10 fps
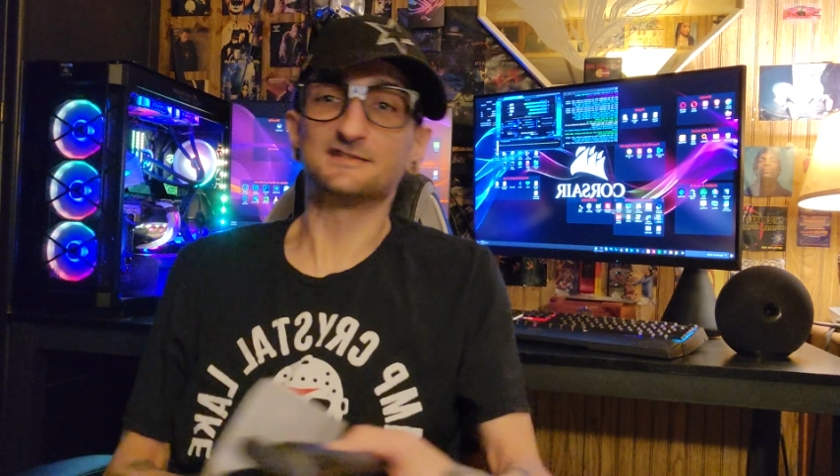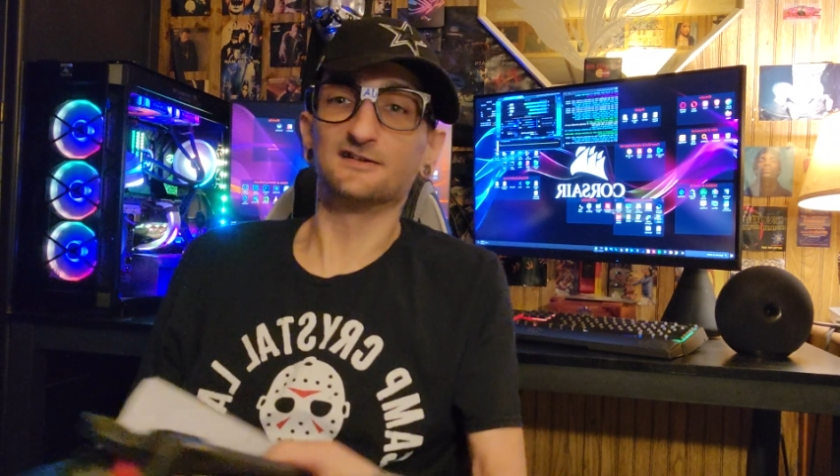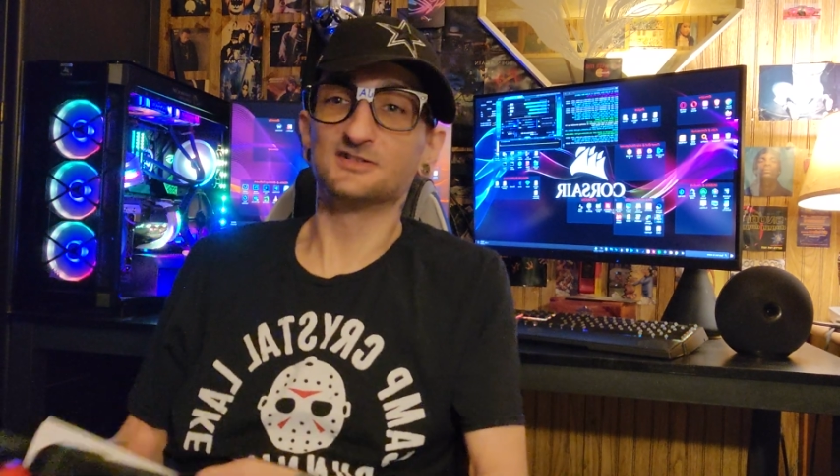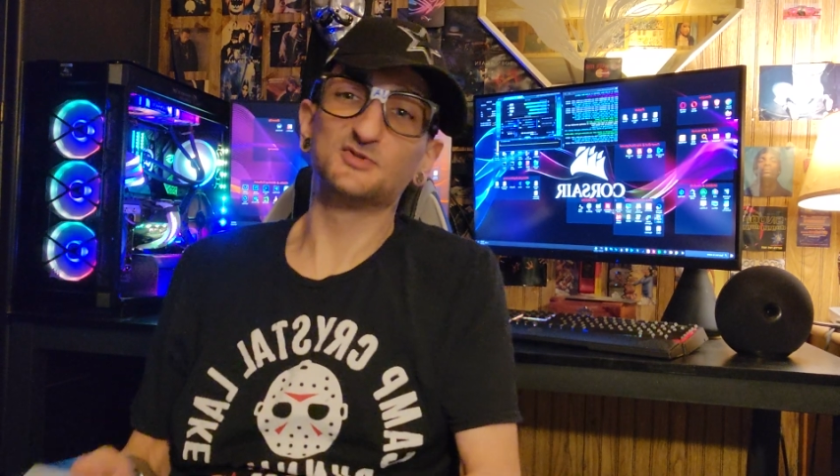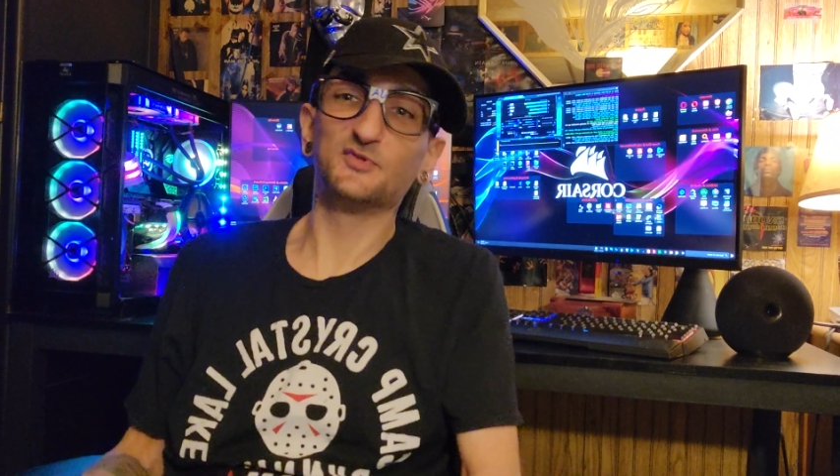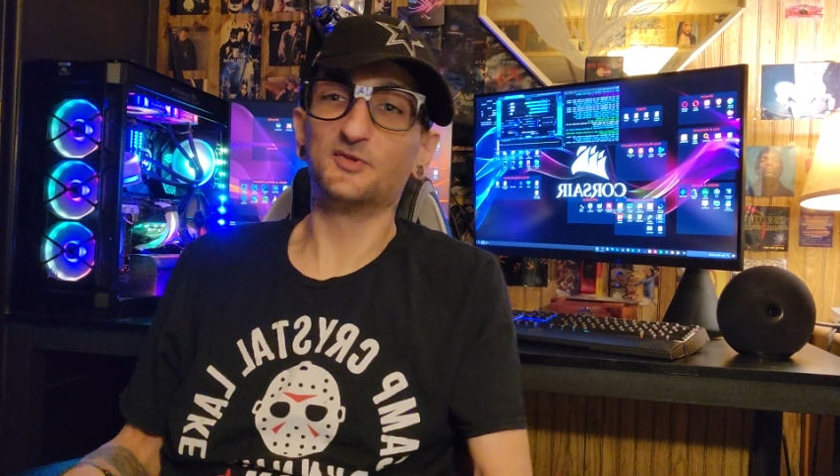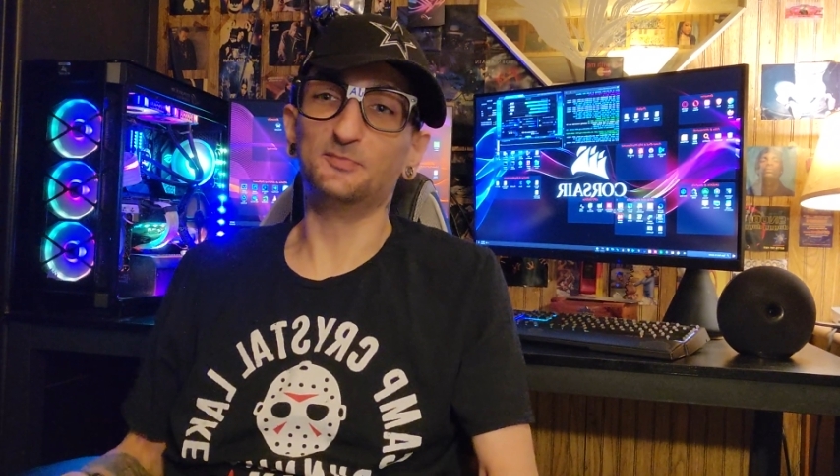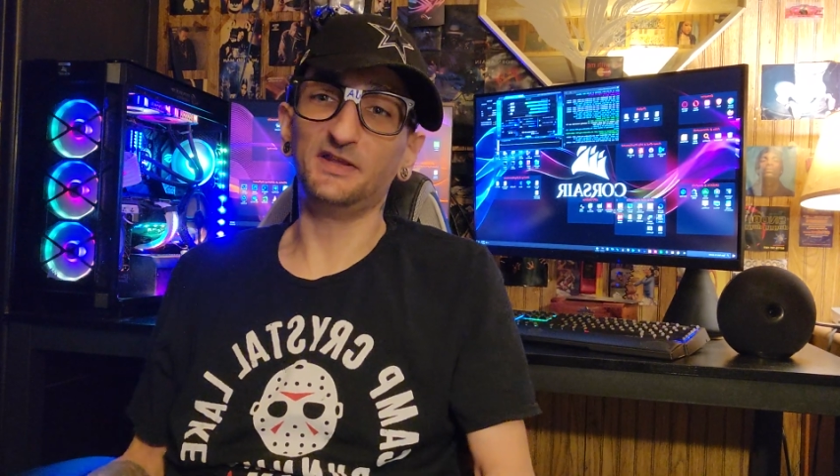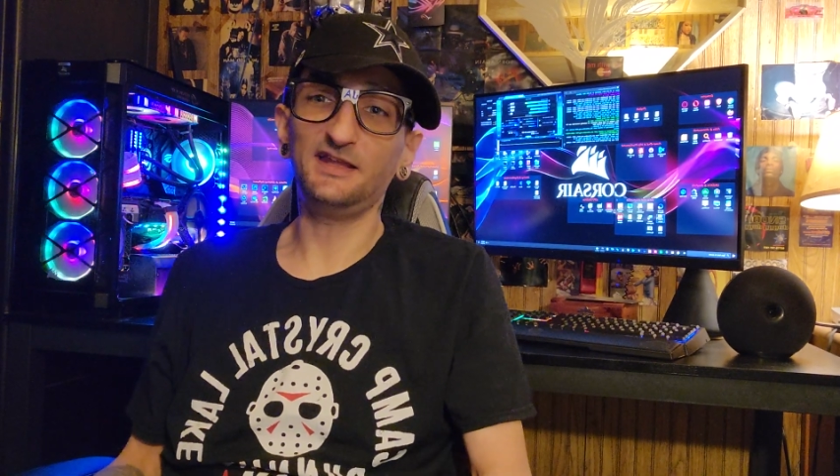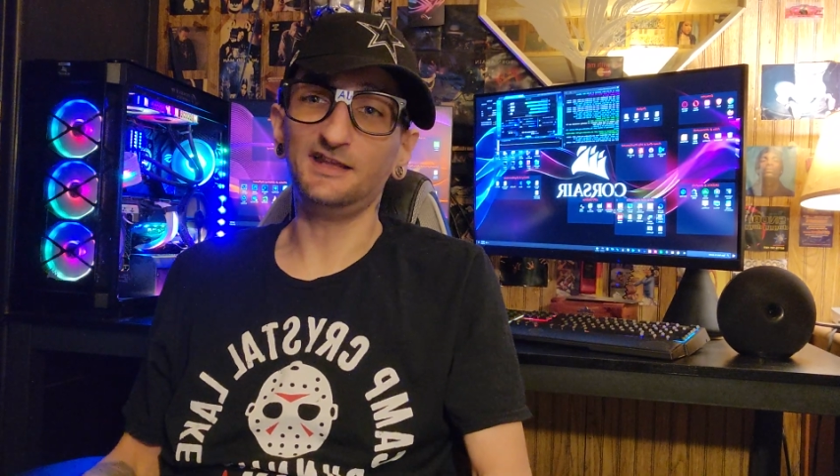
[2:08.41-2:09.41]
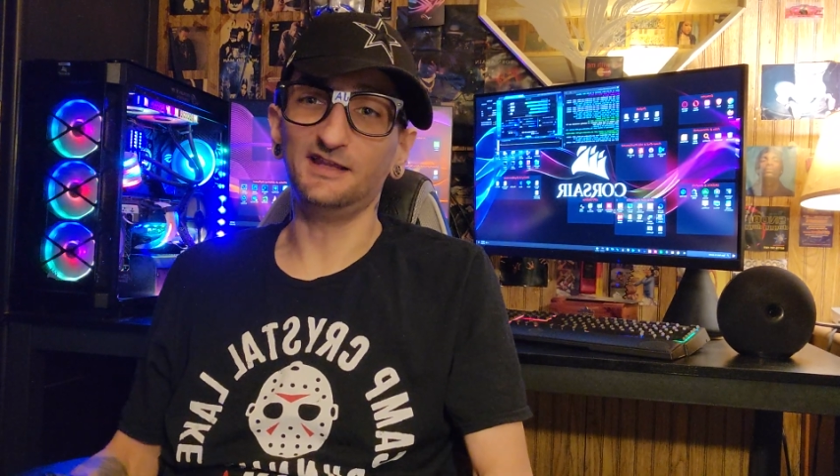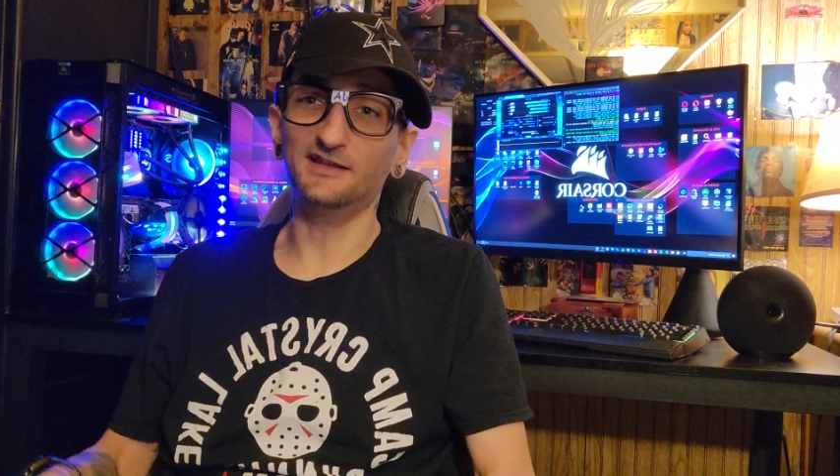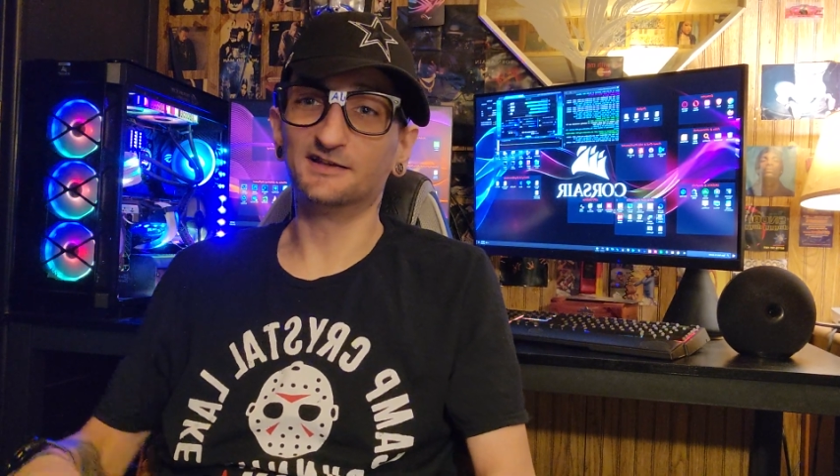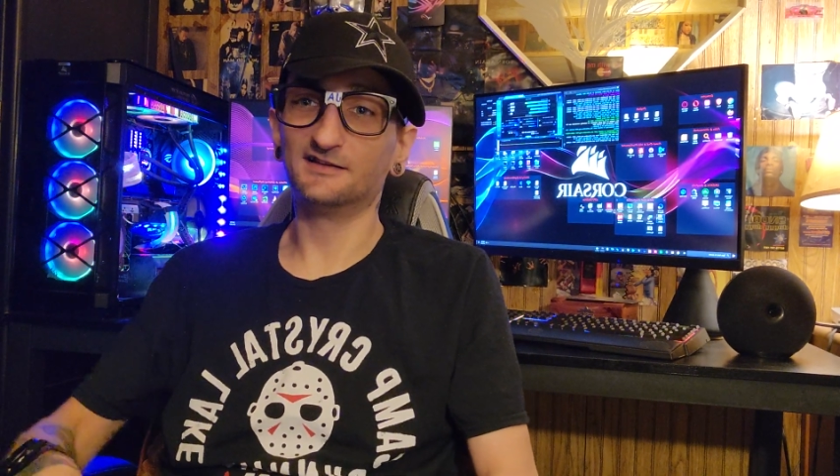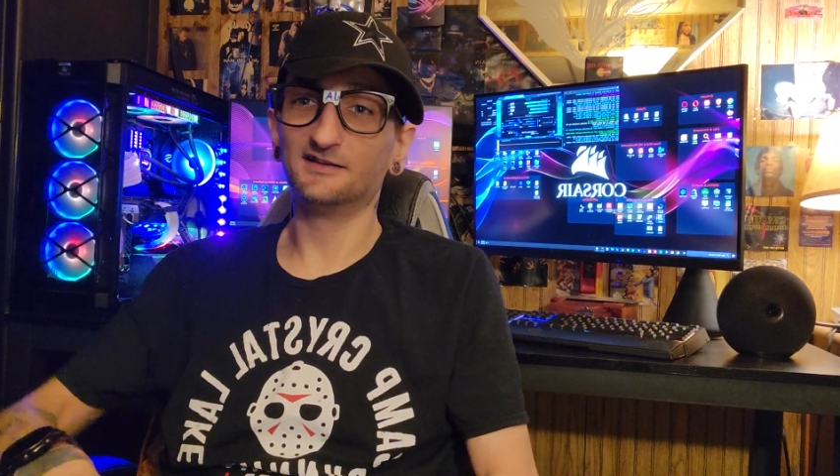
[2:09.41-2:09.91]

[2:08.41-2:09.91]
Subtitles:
starts with a B.